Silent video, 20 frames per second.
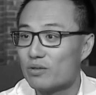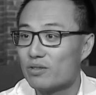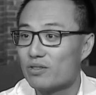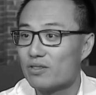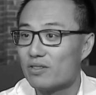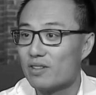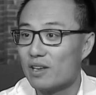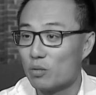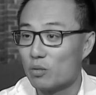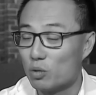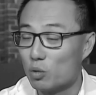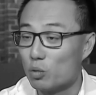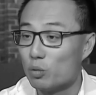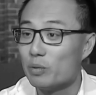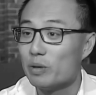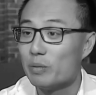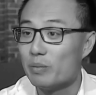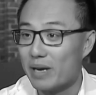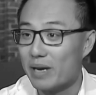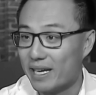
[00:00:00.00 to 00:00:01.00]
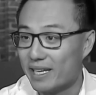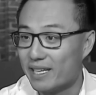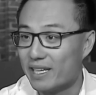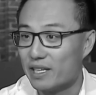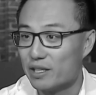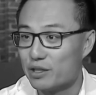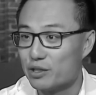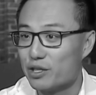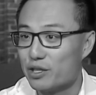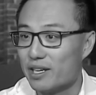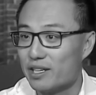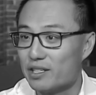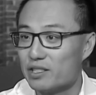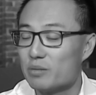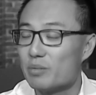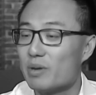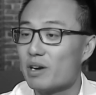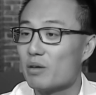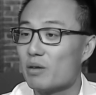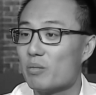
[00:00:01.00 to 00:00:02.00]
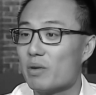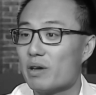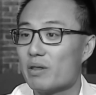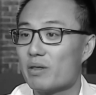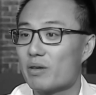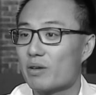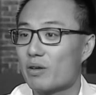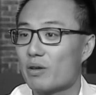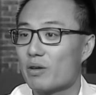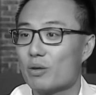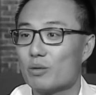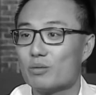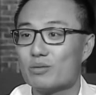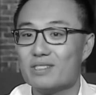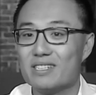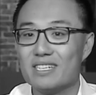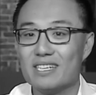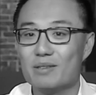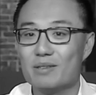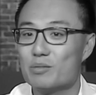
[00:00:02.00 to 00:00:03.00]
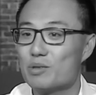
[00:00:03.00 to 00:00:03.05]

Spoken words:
Despite being under fire for months, DoorDash's